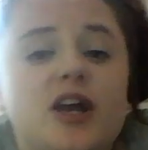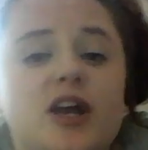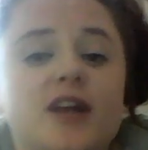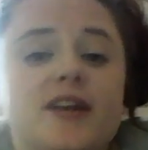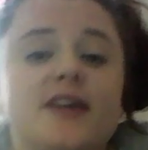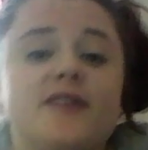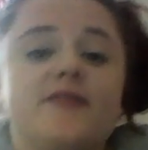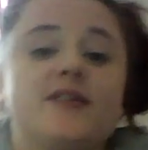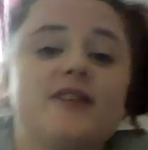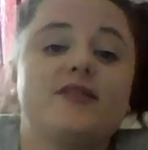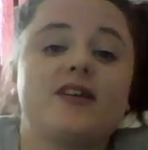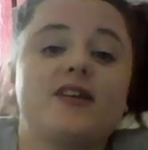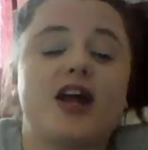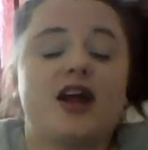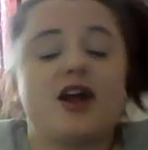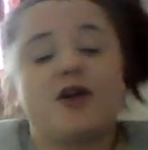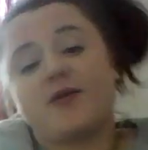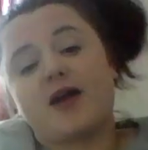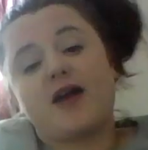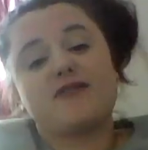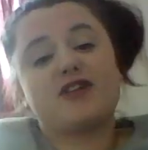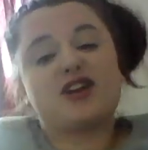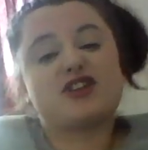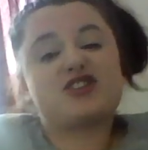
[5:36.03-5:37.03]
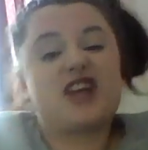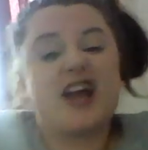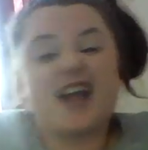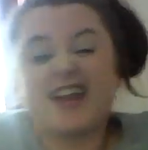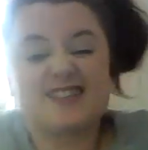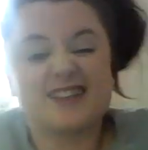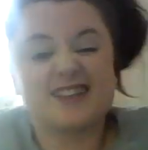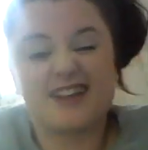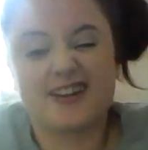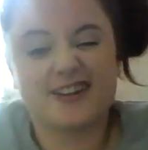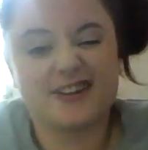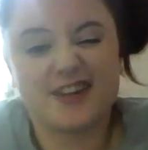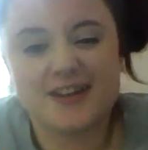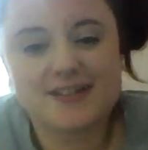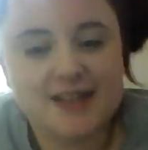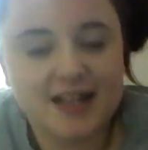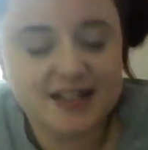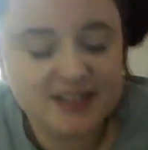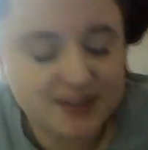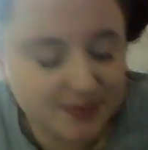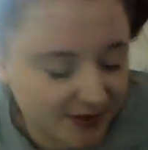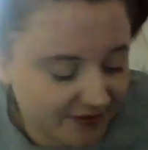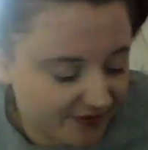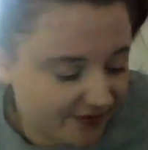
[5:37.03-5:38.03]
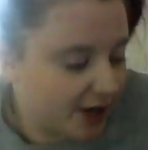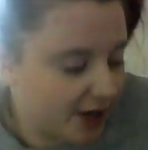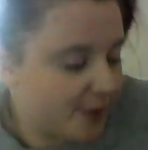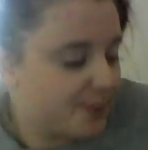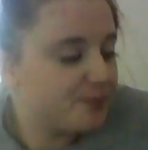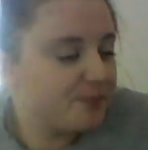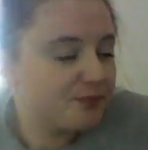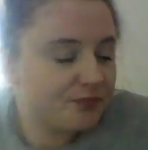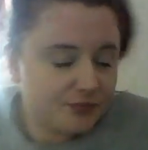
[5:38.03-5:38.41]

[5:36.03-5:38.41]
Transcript: I've given him a lighter, we're having a chat. He's like a nice lad, to be fair.